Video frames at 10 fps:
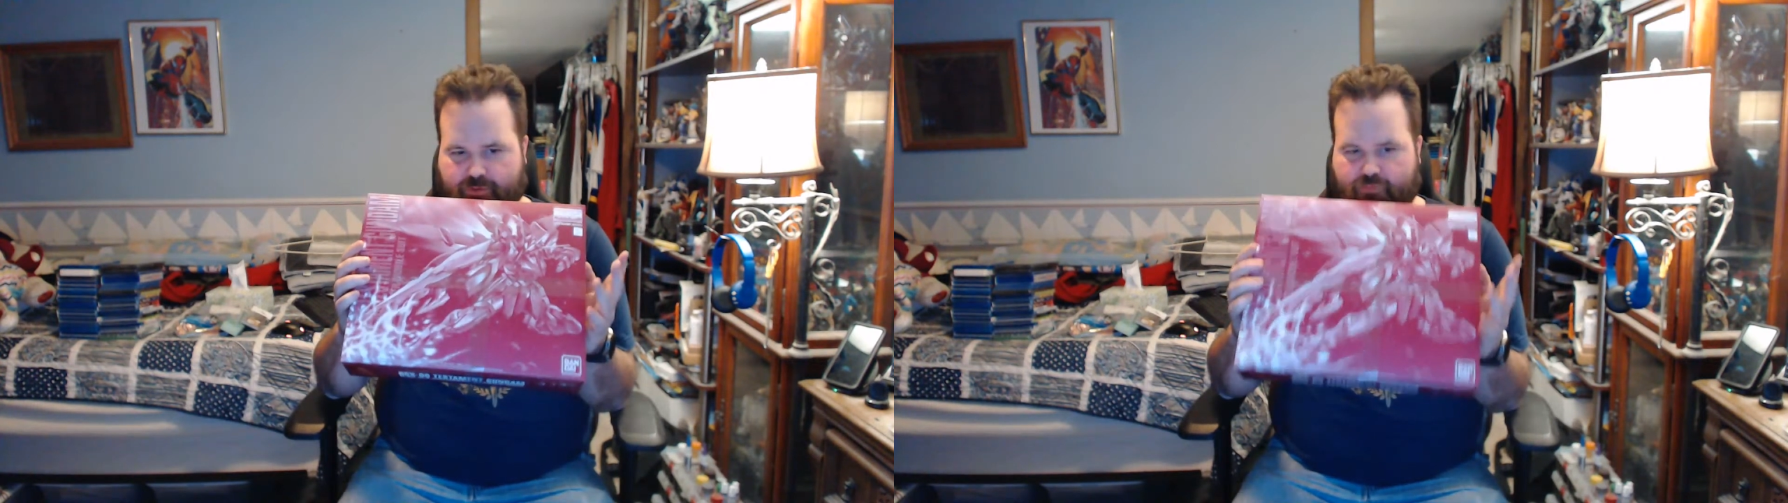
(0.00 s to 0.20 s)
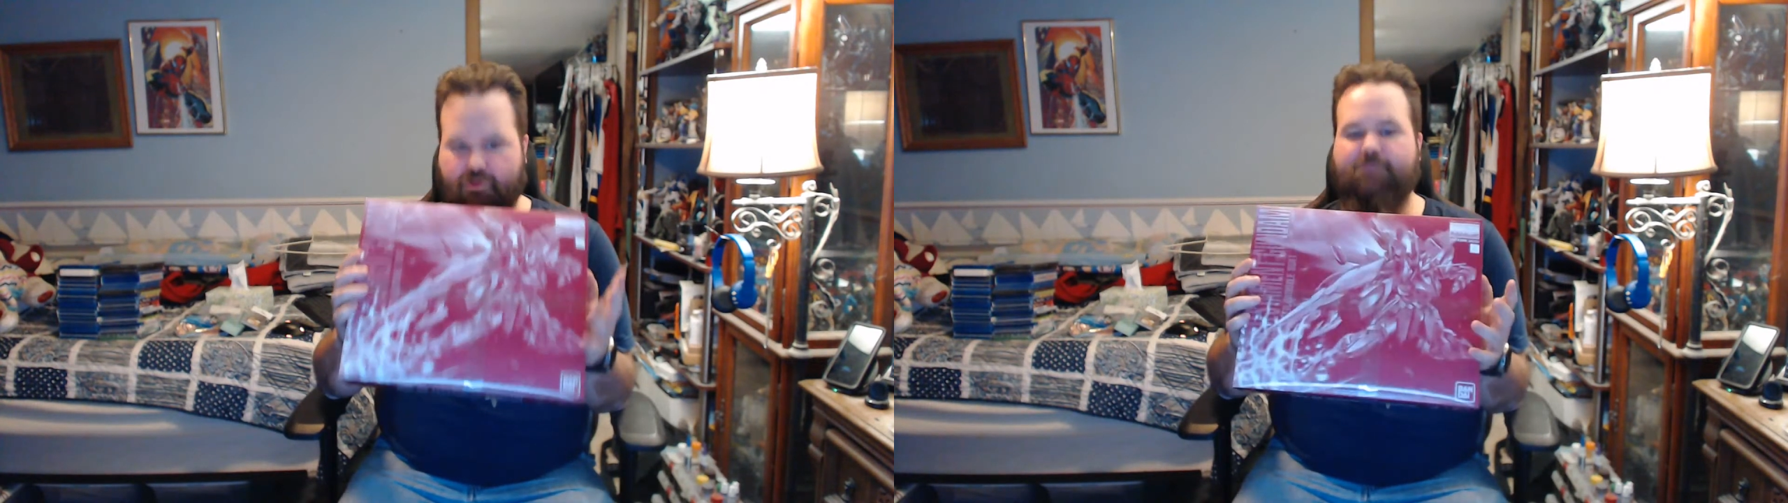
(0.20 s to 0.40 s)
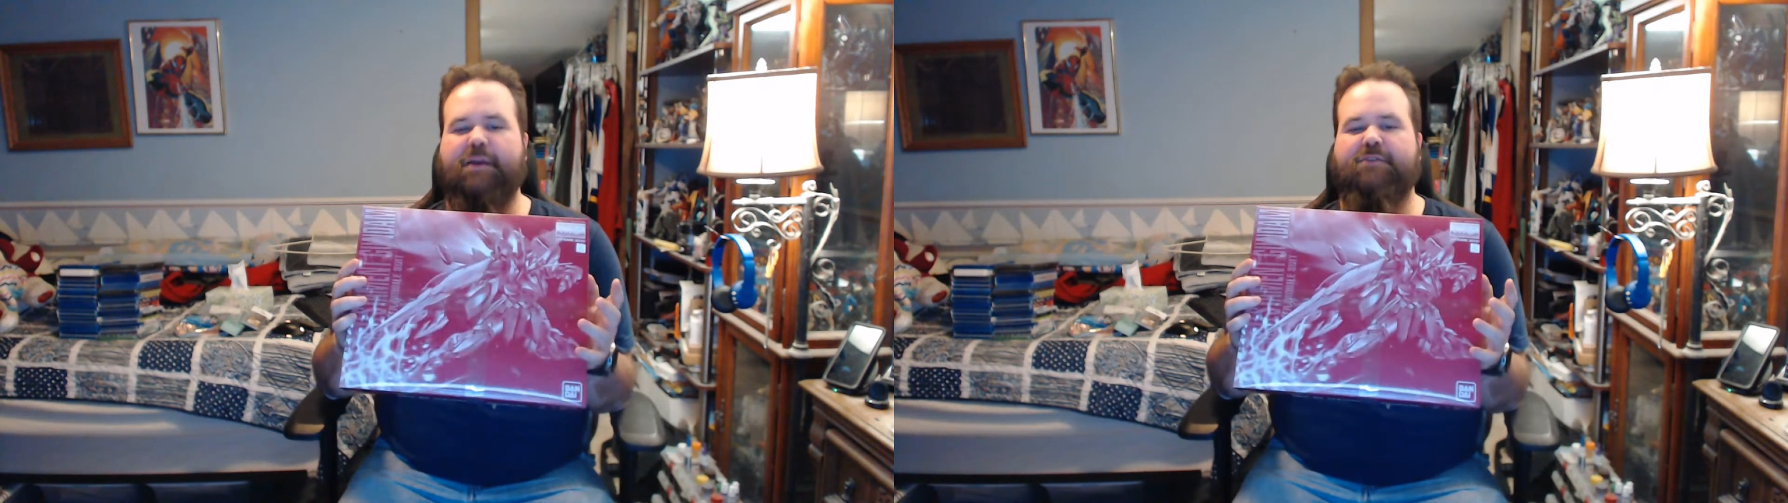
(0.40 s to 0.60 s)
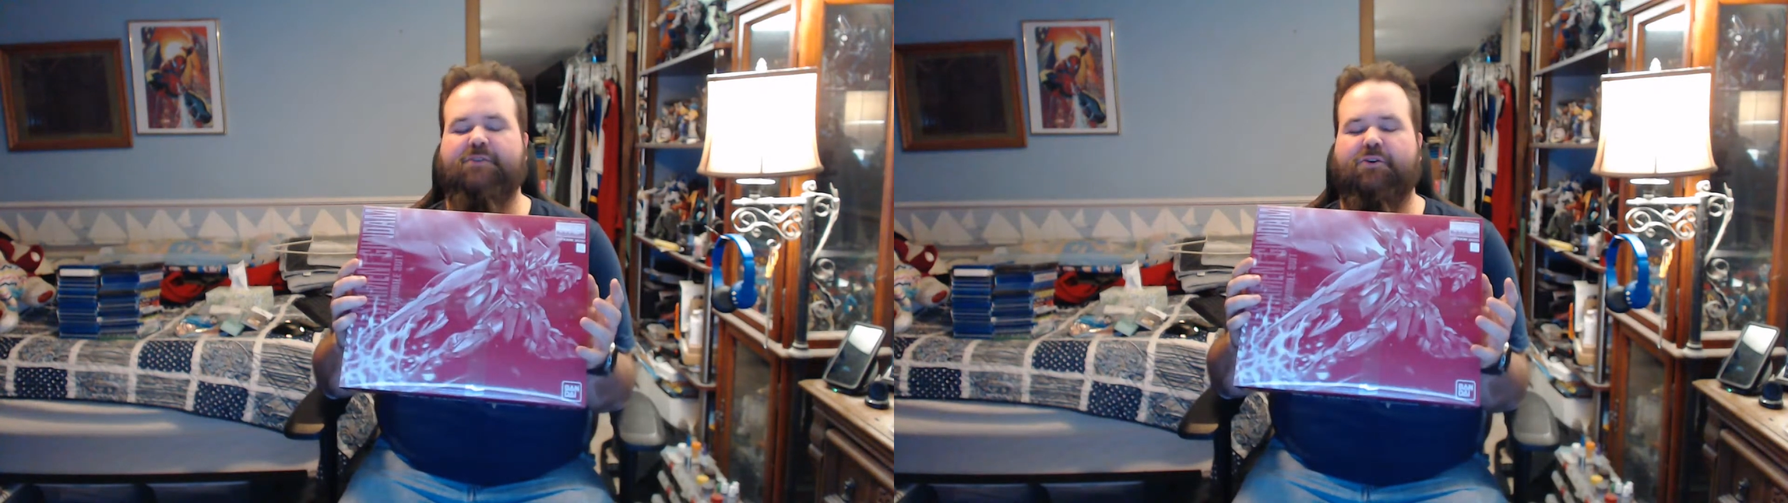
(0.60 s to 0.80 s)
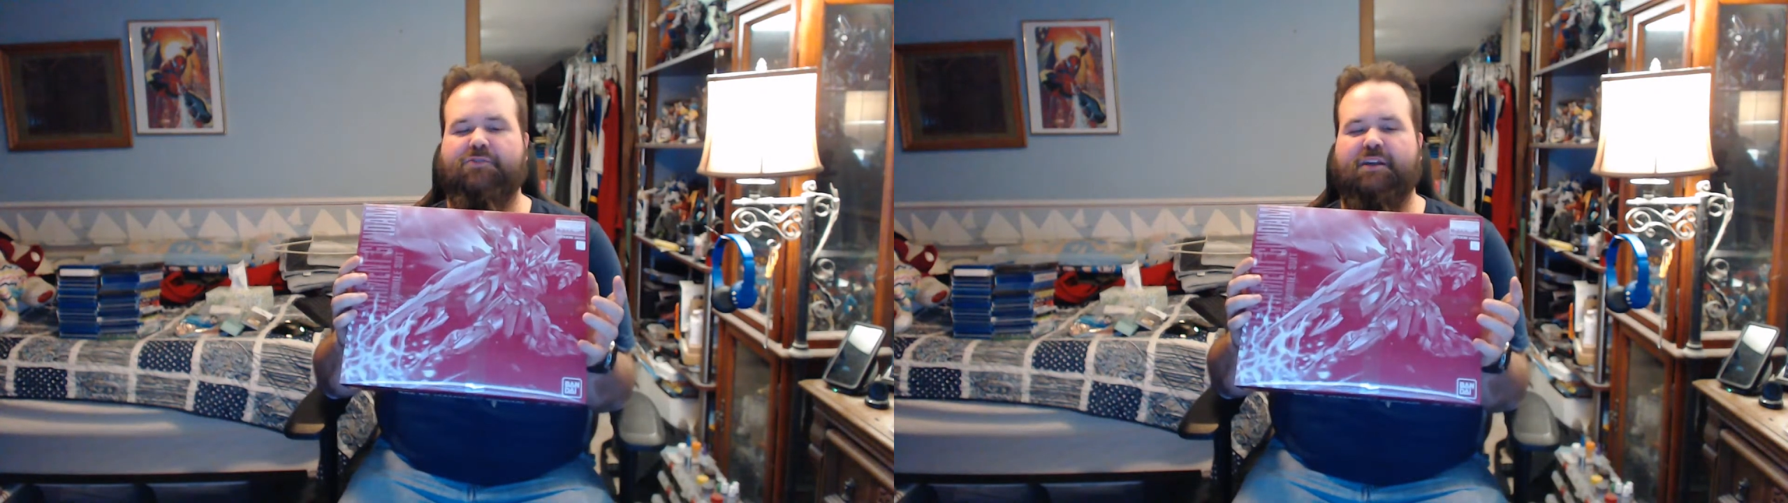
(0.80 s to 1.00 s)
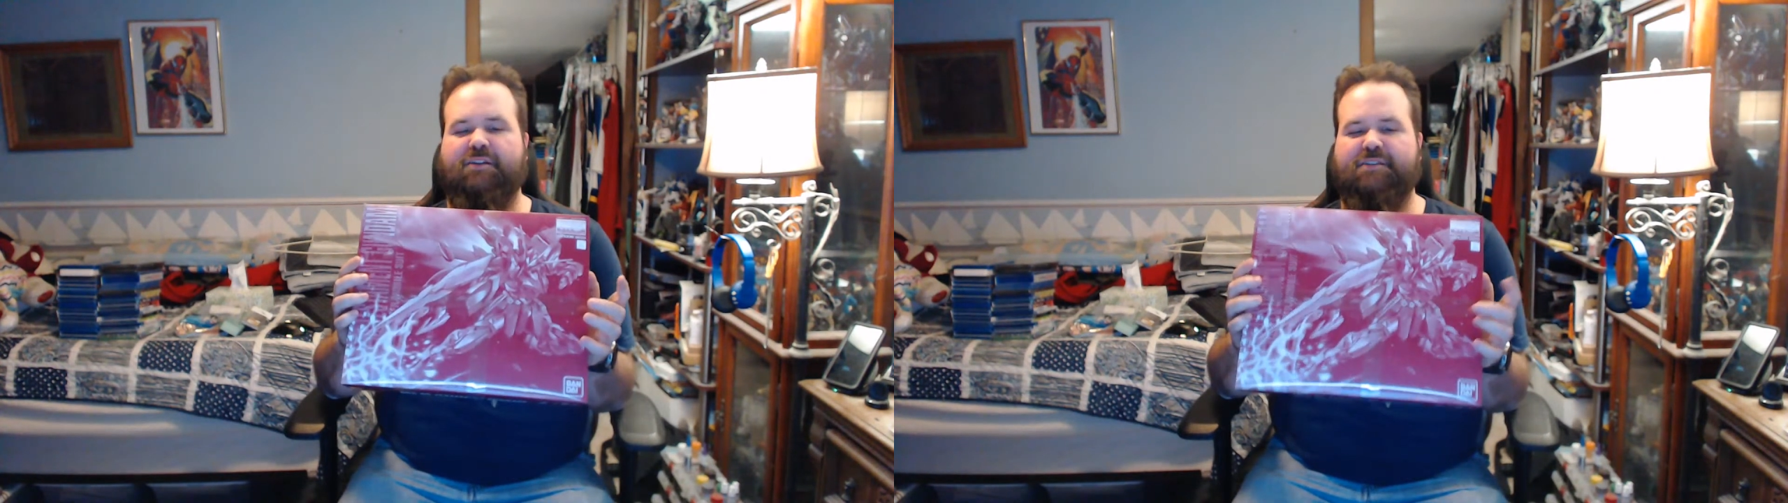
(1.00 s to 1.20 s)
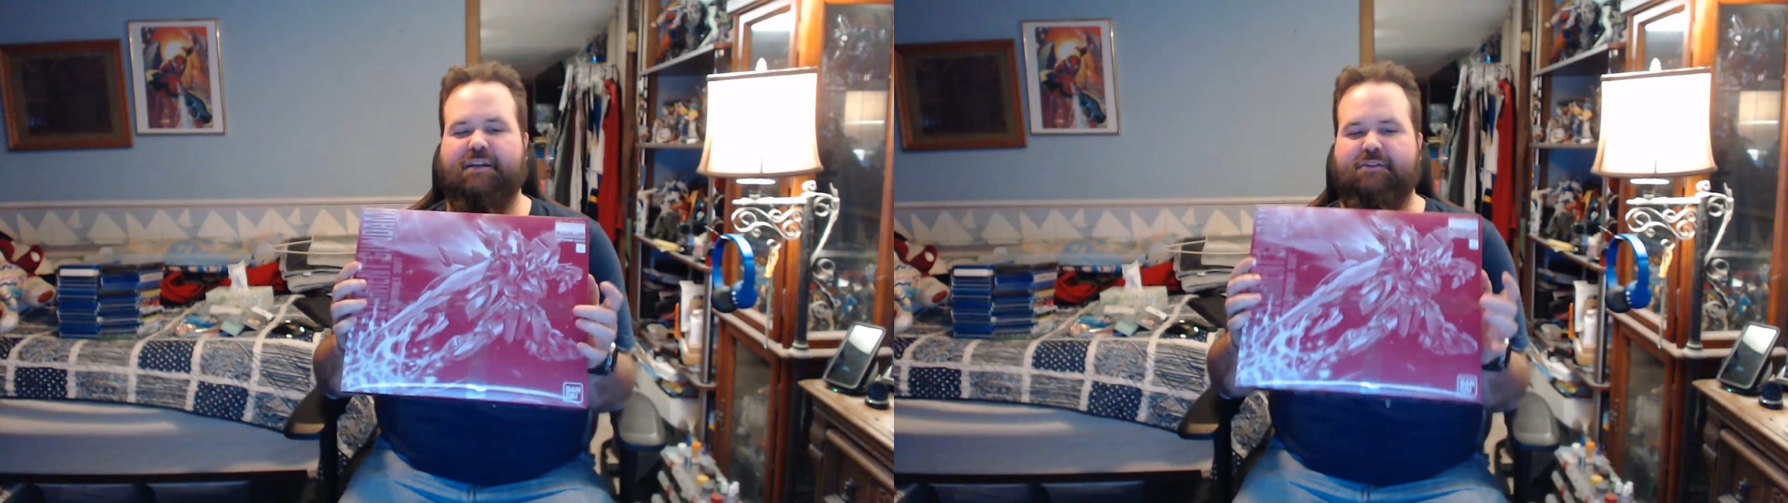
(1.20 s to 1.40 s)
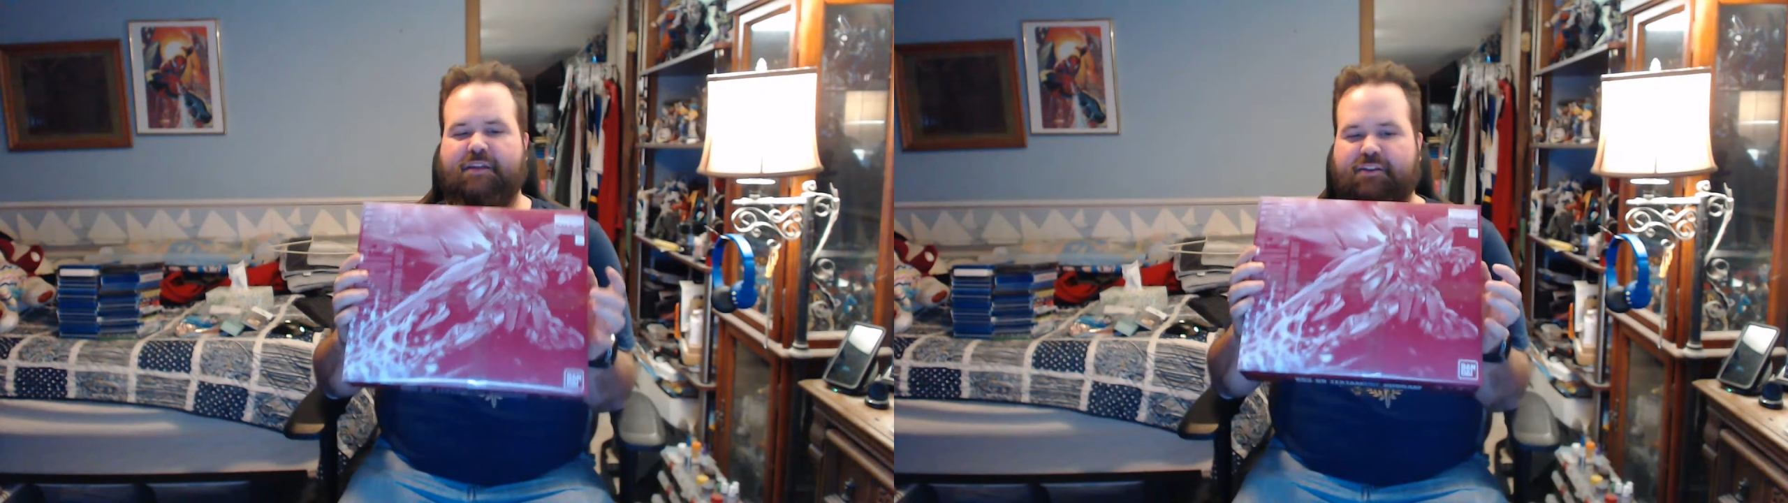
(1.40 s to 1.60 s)
repaint the whole thing in the
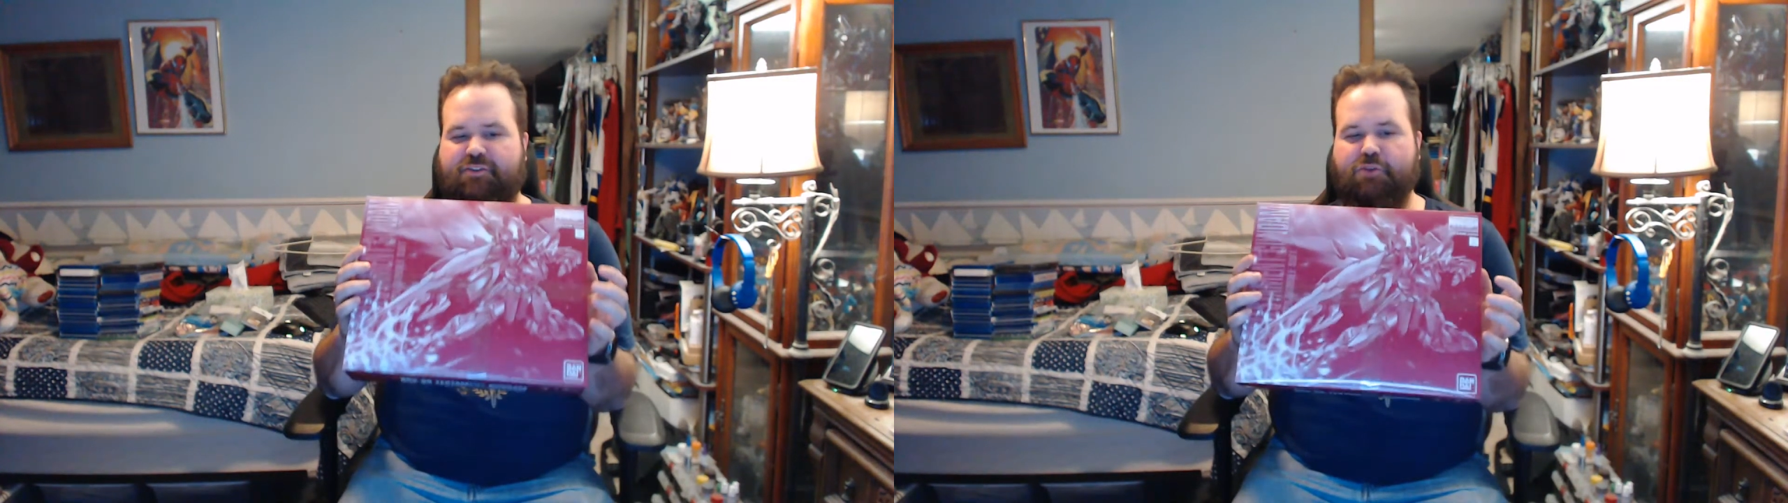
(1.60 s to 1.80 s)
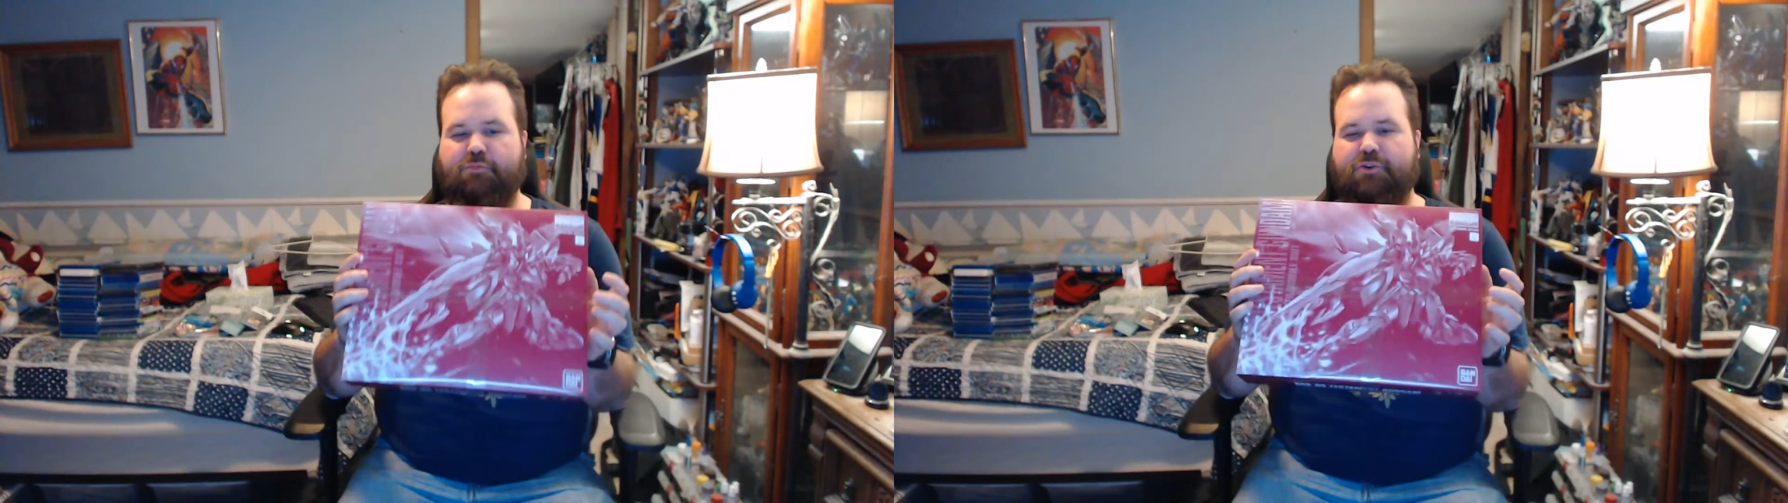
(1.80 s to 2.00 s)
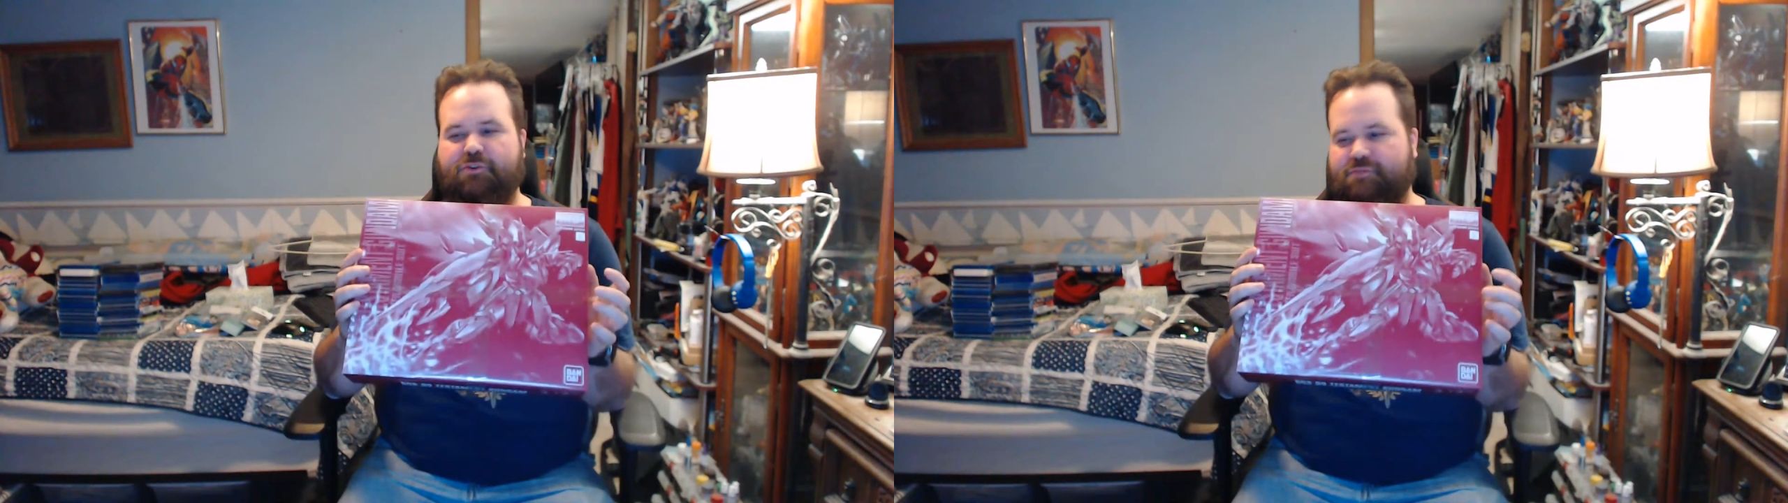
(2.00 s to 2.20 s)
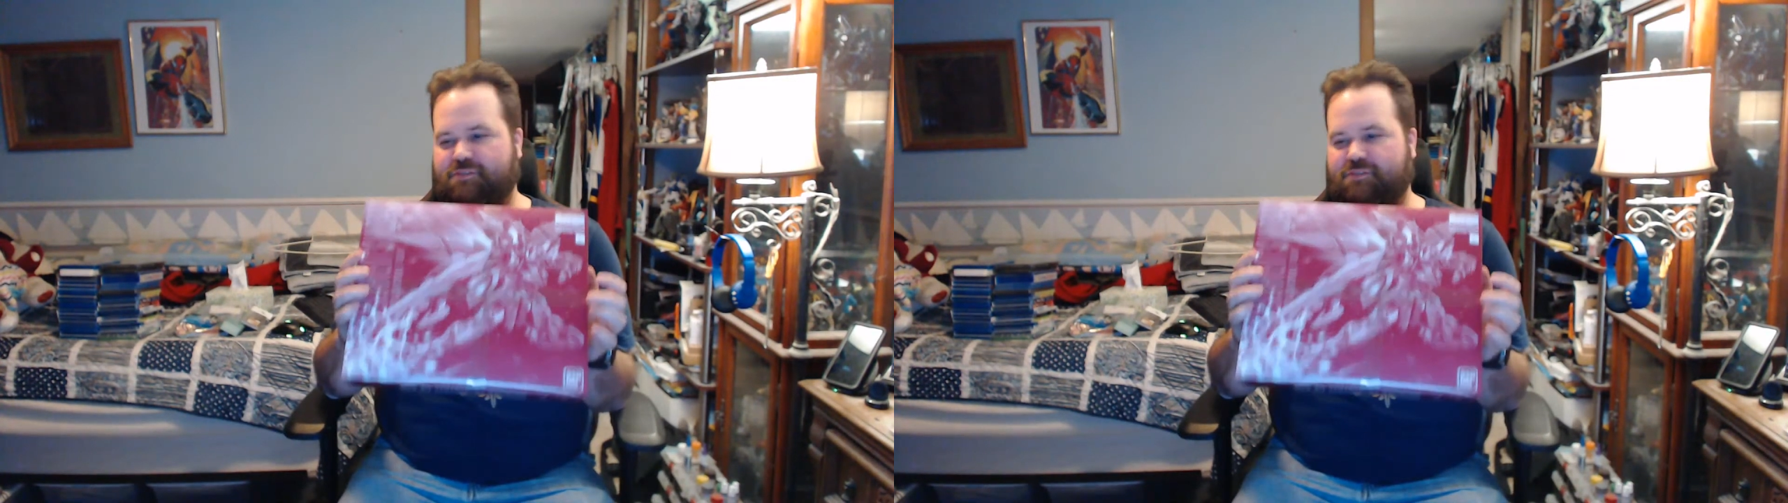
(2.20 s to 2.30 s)
style in a super